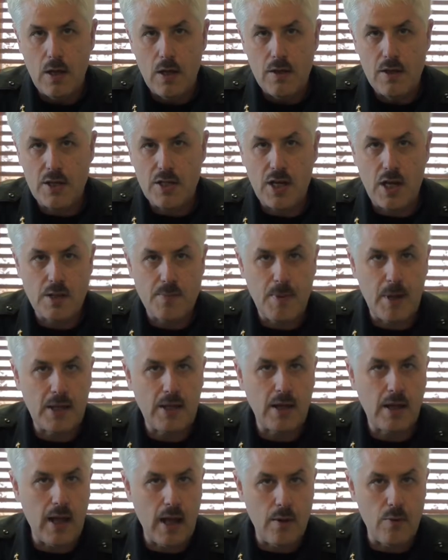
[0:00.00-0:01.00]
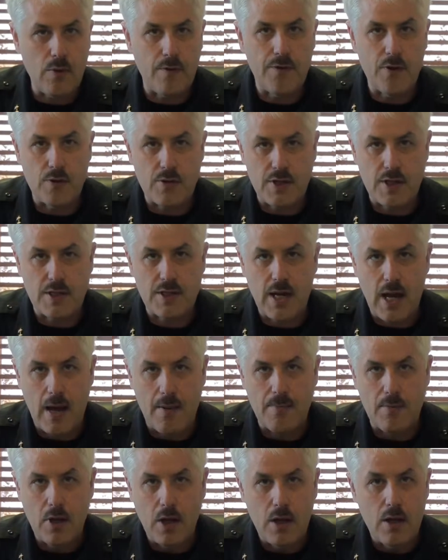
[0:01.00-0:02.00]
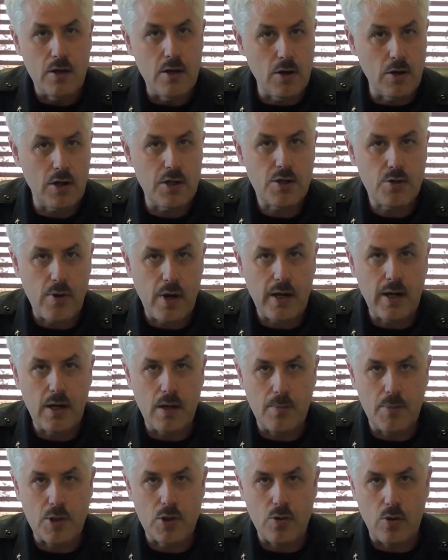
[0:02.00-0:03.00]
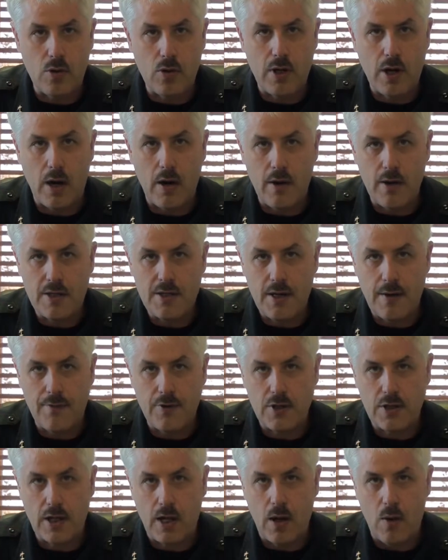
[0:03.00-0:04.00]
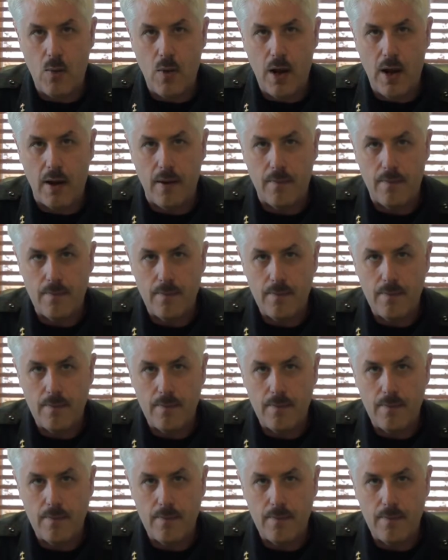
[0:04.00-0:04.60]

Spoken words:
The suspect again refused to stop, nearly striking a patrol car in his effort to get away.